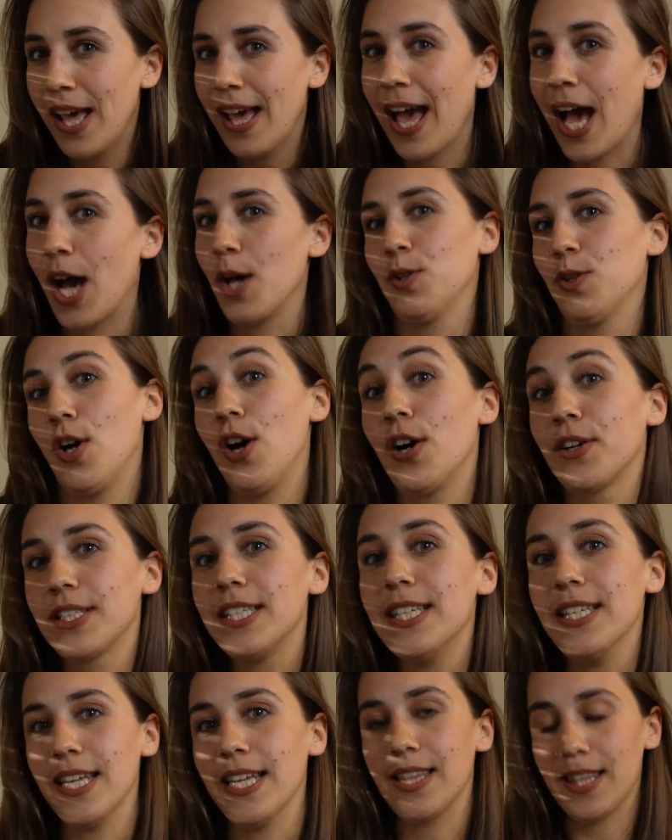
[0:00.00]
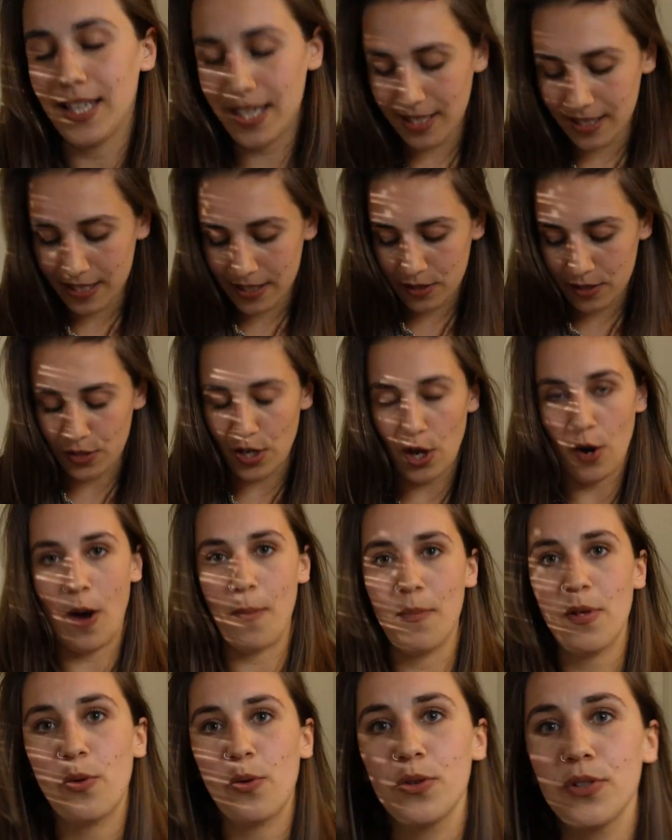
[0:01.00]
how long to knit this. So I'm
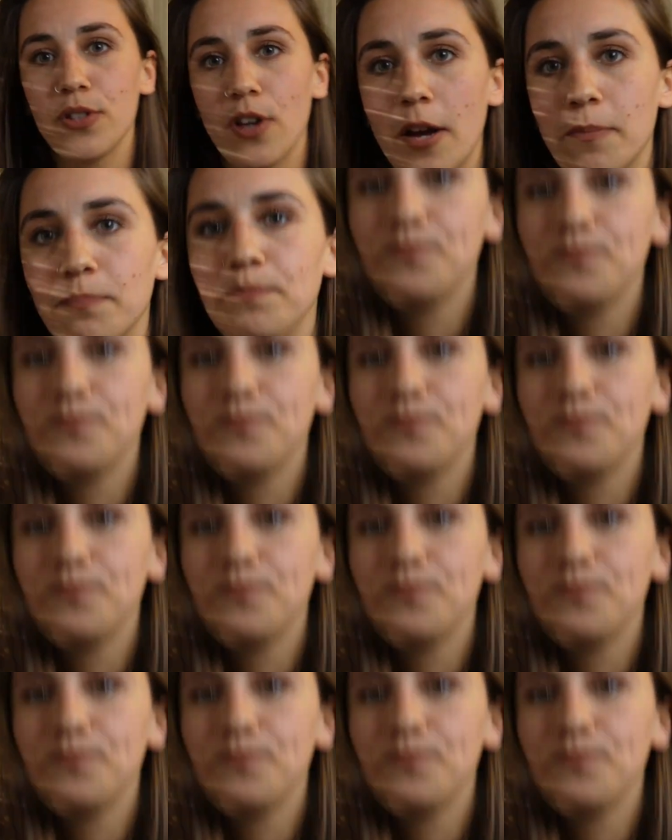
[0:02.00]
gonna throw this on.